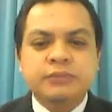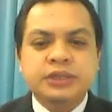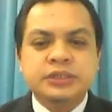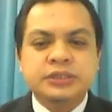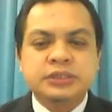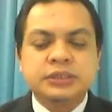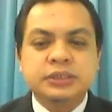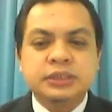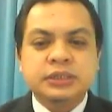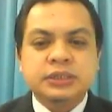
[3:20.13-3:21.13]
Malaysians
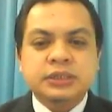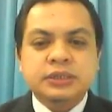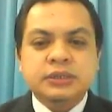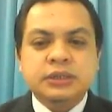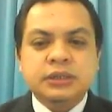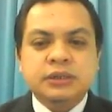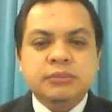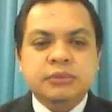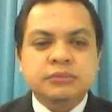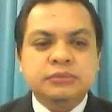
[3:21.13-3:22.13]

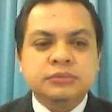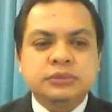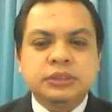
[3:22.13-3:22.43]
among